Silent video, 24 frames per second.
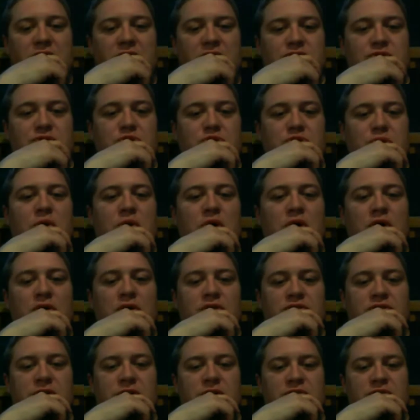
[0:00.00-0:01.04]
also showed
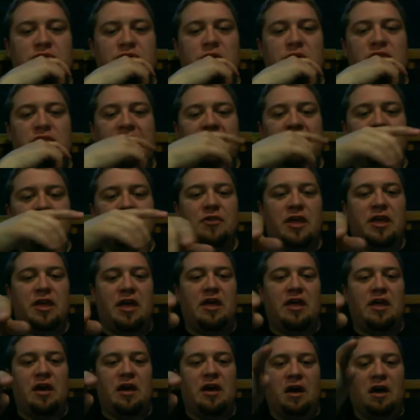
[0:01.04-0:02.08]
gallstones. So
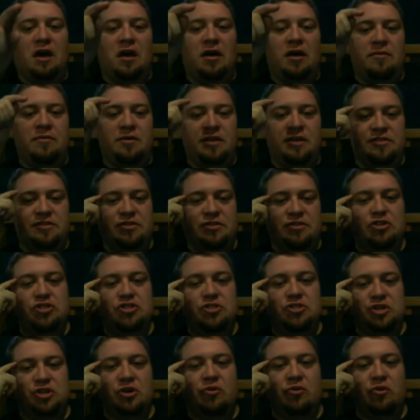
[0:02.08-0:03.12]
thankfully, his
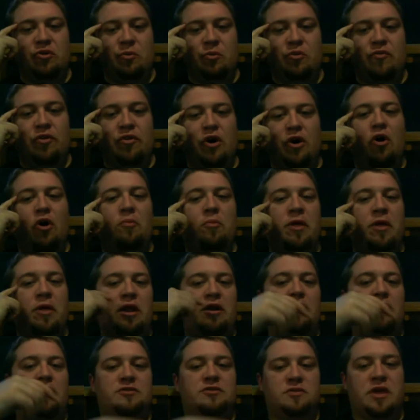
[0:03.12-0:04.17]
surgeon's going to remove the
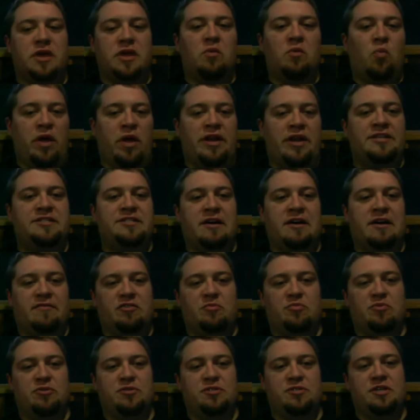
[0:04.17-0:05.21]
gallbladders when he's having
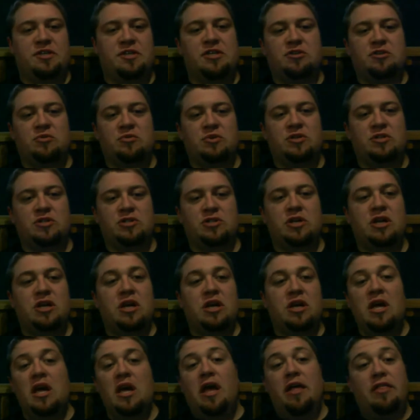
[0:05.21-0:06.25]
the procedure, which
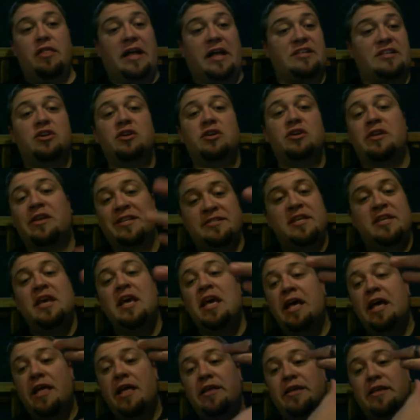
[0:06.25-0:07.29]
that's good because,
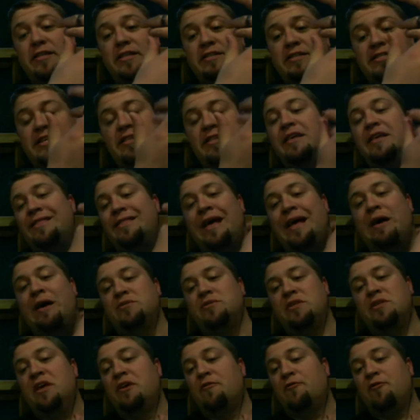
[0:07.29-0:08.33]
see, that was
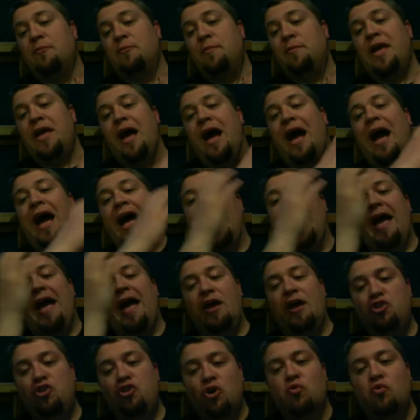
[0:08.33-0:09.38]
the thing for me. I
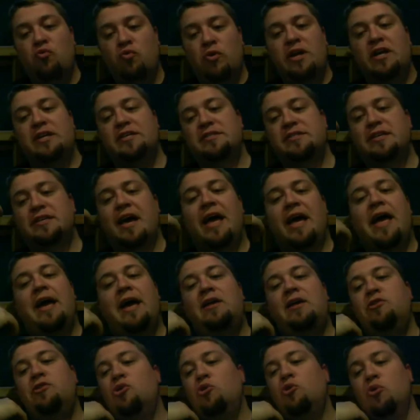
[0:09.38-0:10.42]
had no risk. I
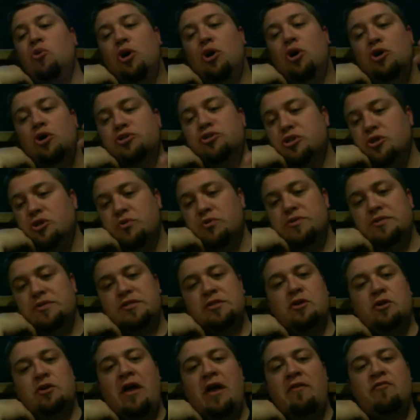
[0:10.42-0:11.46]
had no
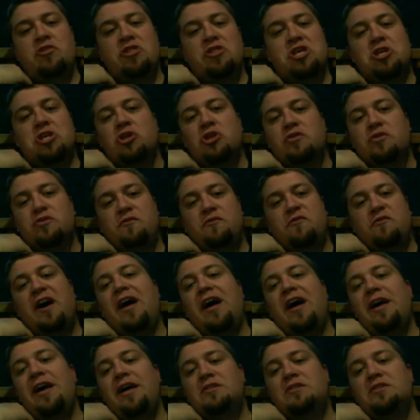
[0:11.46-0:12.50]
gallstones. Everything looked
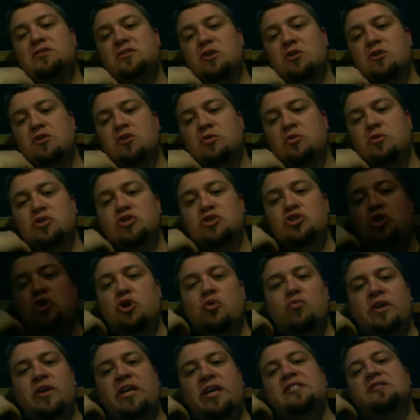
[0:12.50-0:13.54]
fine, so there was no
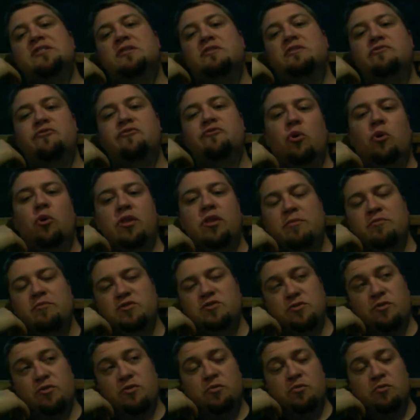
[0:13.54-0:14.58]
reason for them
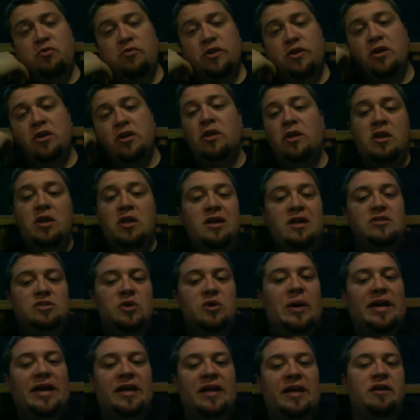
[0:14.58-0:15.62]
to remove it,
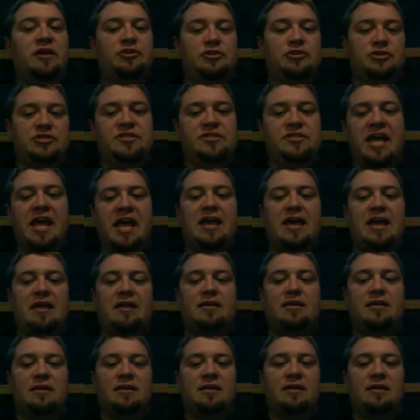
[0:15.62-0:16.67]
so I can understand.
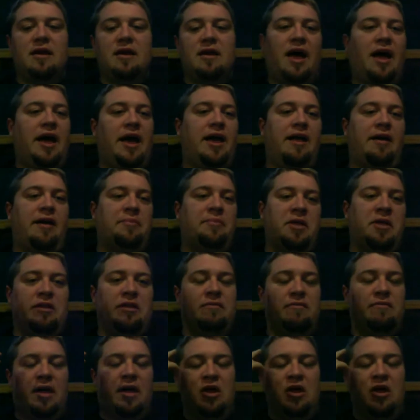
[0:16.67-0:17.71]
I
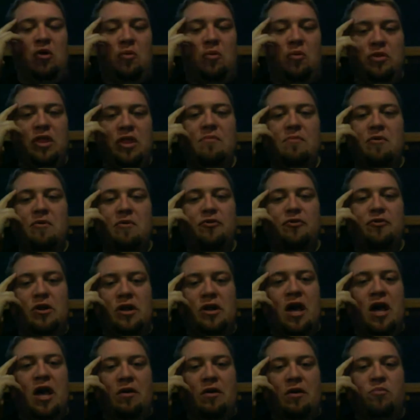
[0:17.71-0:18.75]
mean, I don't blame them for
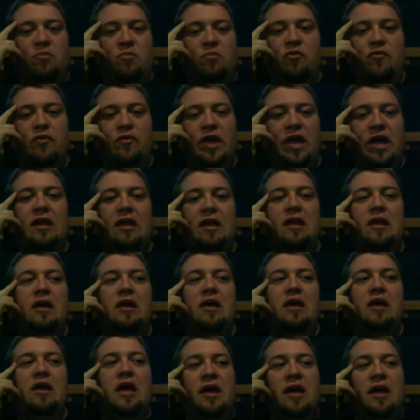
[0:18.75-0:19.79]
not removing it.
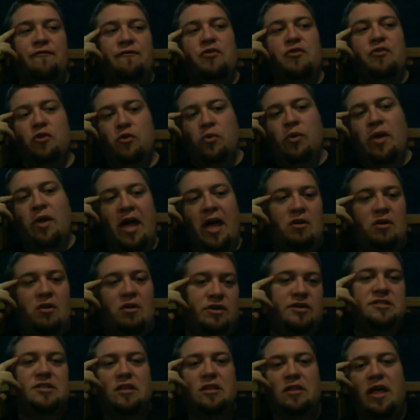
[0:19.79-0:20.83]
If they had a
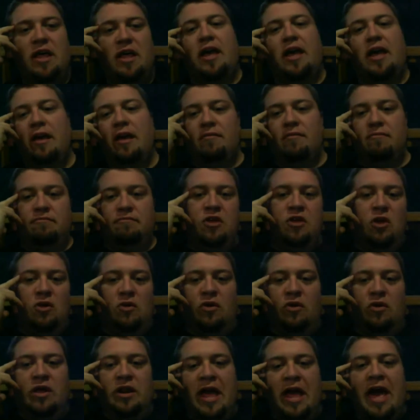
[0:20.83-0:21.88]
risk like,
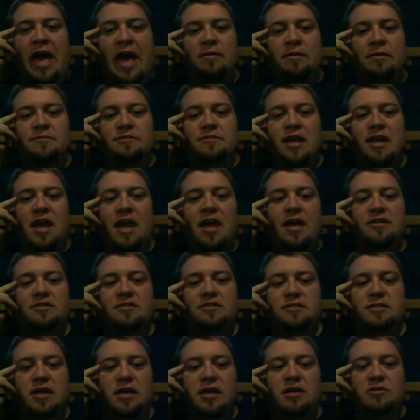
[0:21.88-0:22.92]
in Adam's
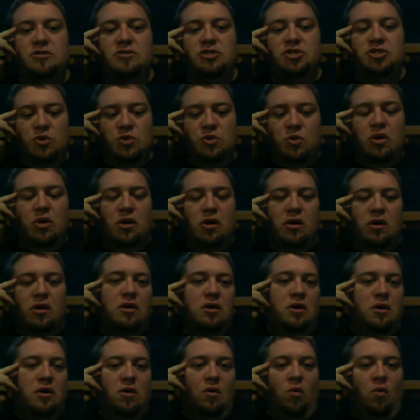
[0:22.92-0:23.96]
case, then sure.
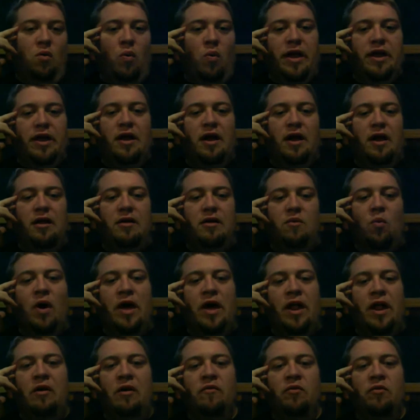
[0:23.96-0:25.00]
Why not
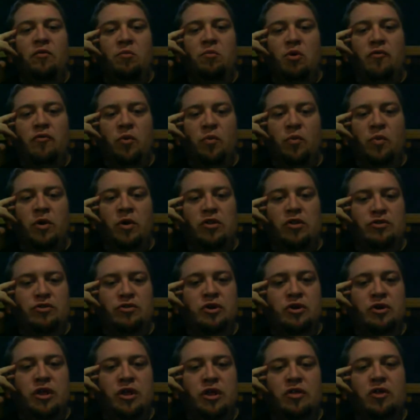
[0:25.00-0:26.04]
remove it when there's
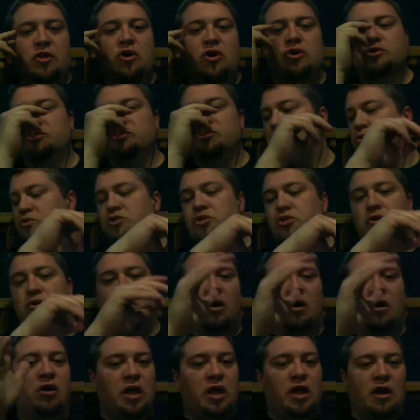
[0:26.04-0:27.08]
already the gallstones you're
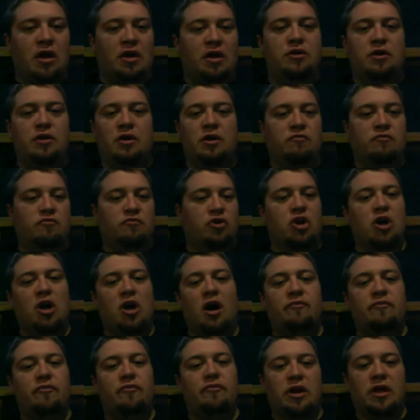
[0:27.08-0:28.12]
already under and
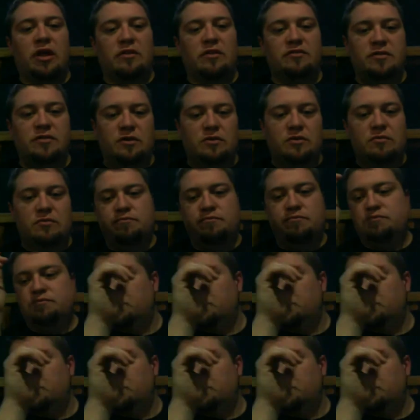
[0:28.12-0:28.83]
recovering? So